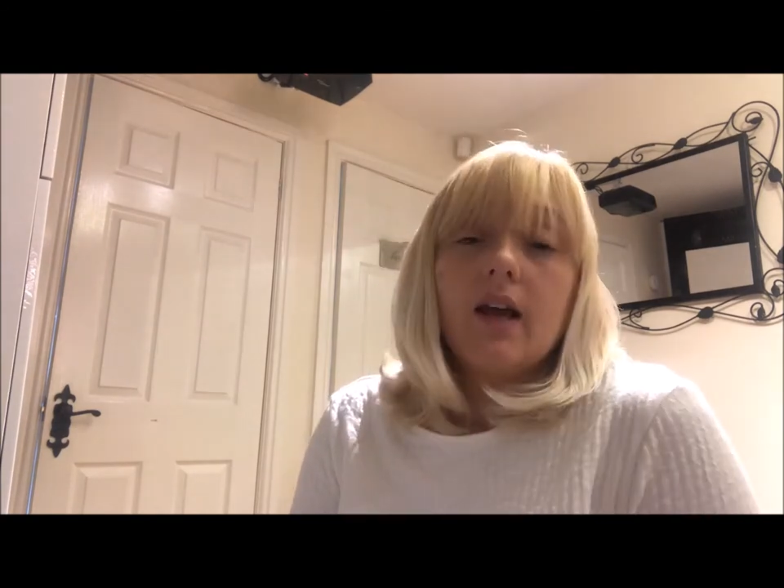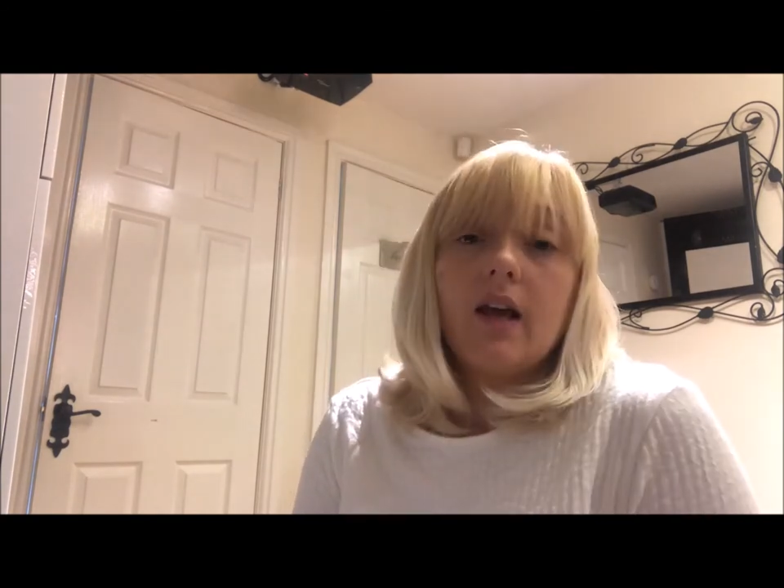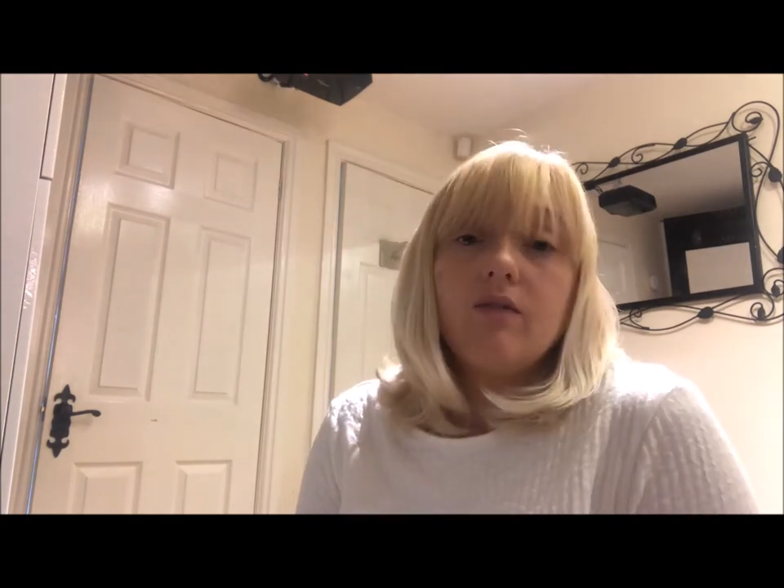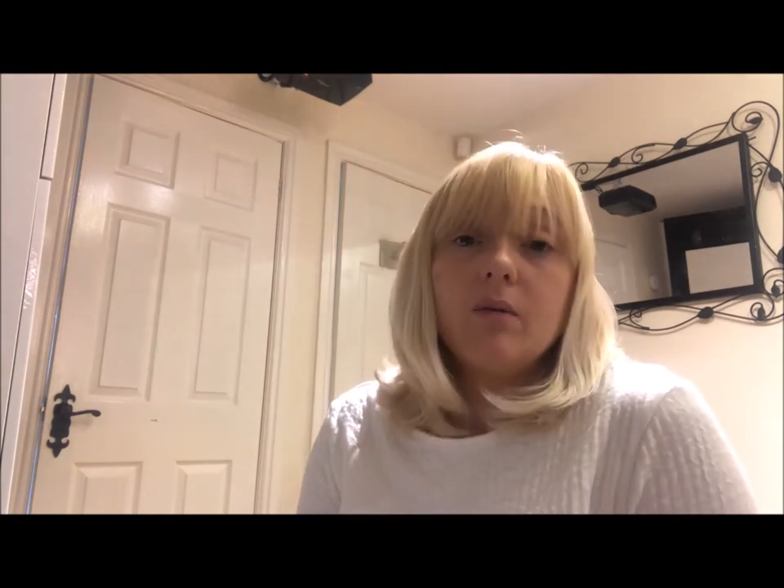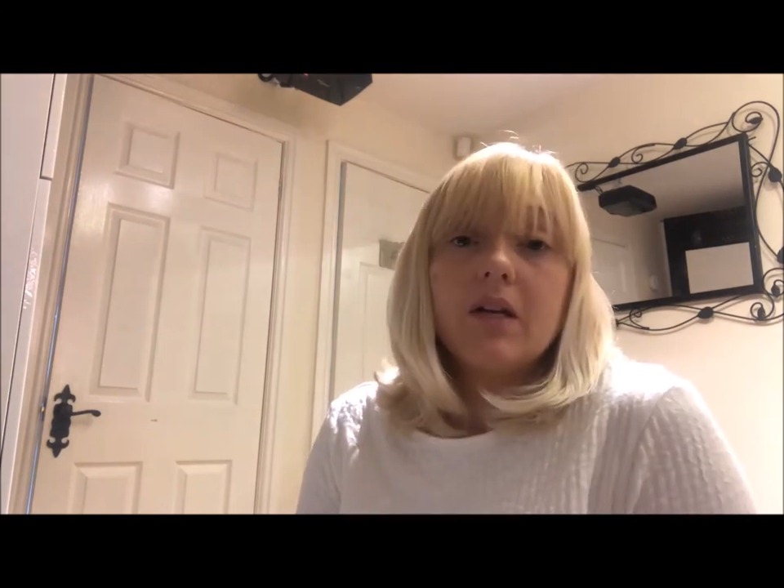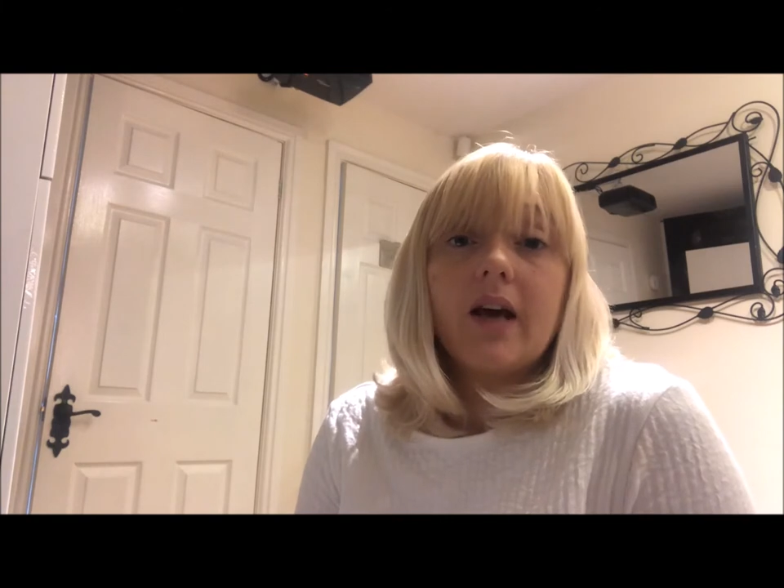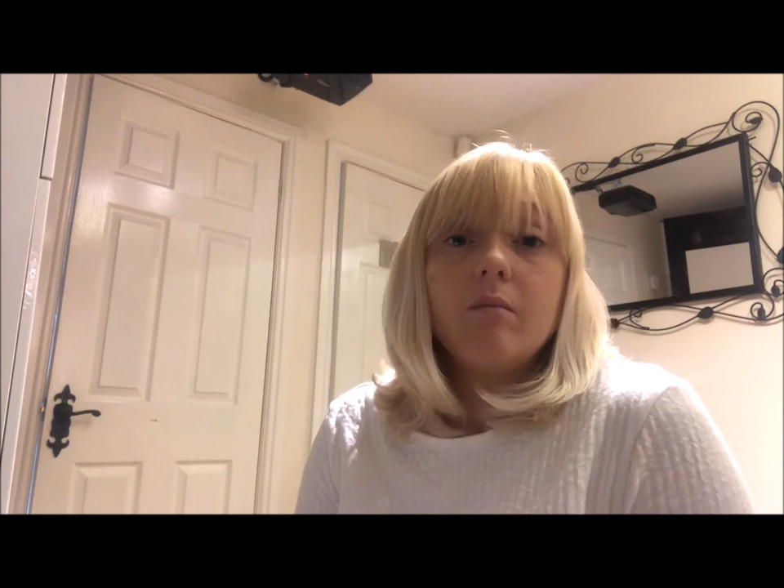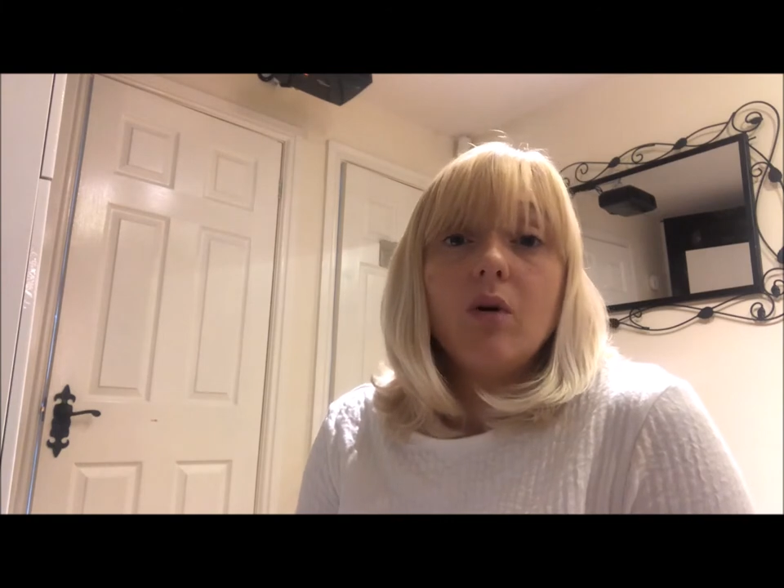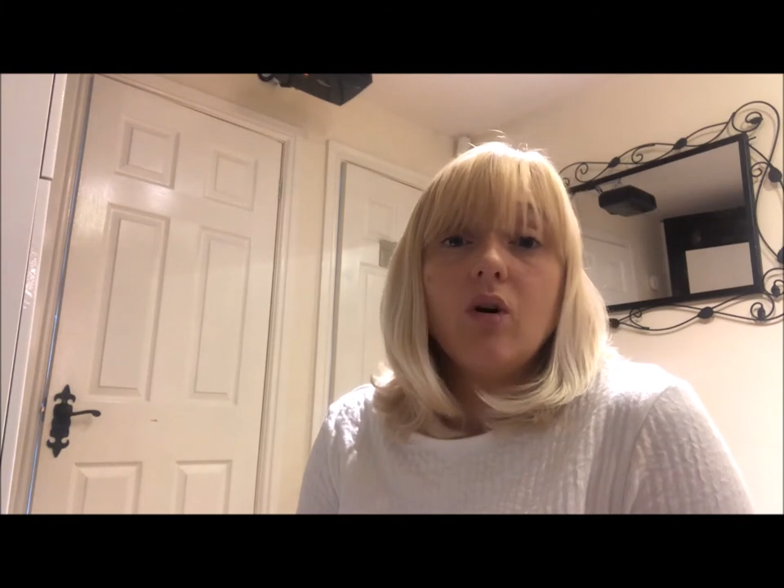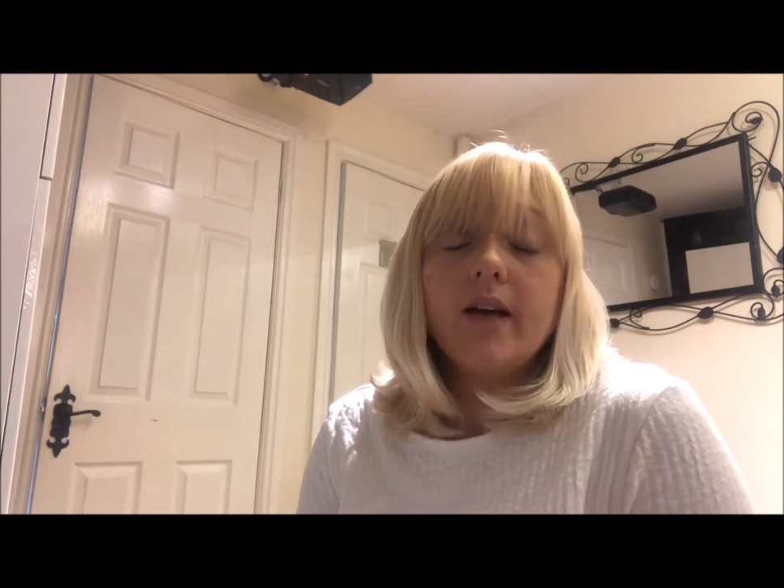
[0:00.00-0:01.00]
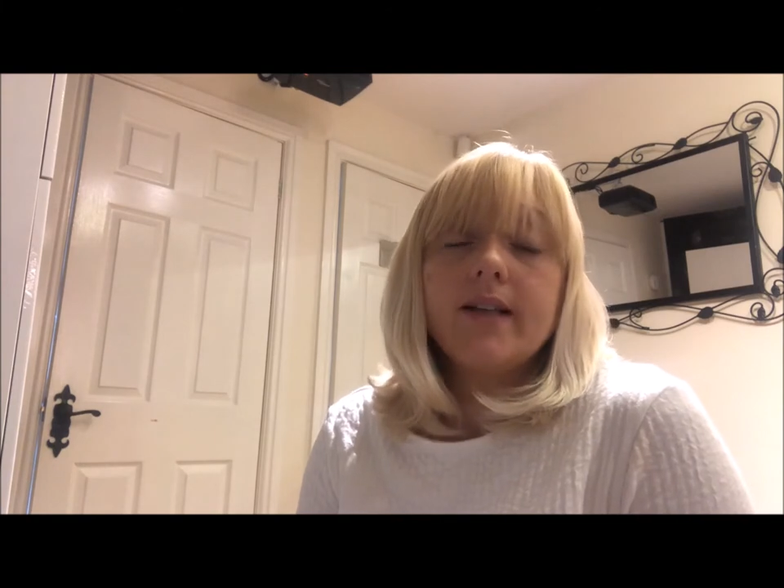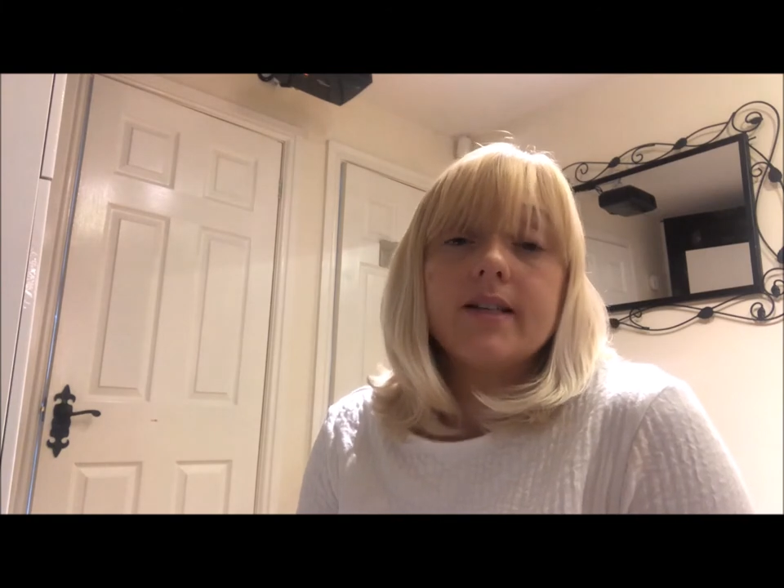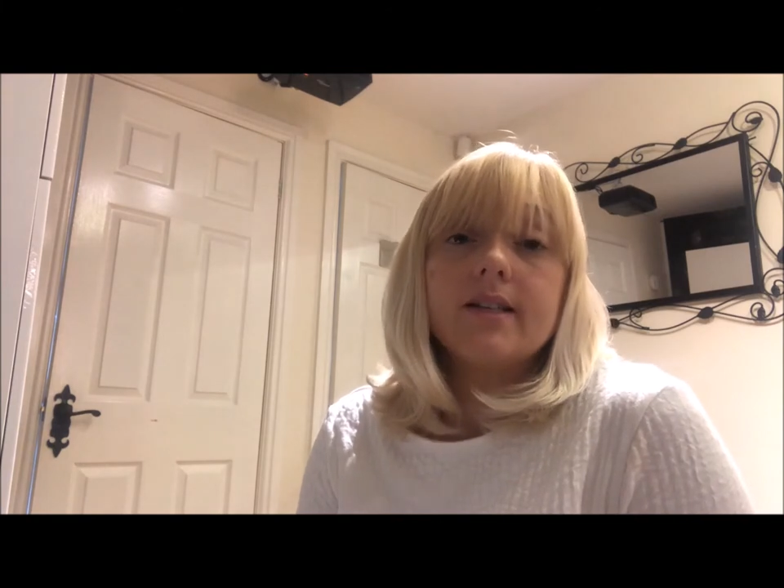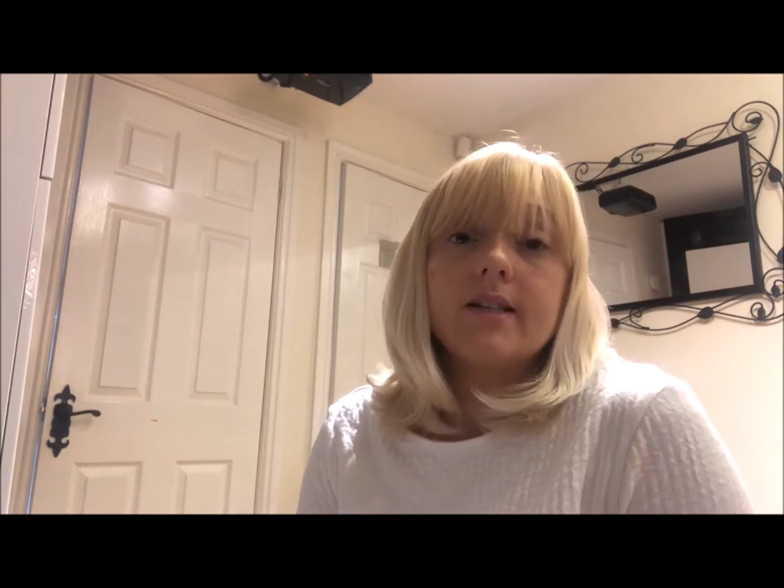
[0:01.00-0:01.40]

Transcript: If you would like more hints and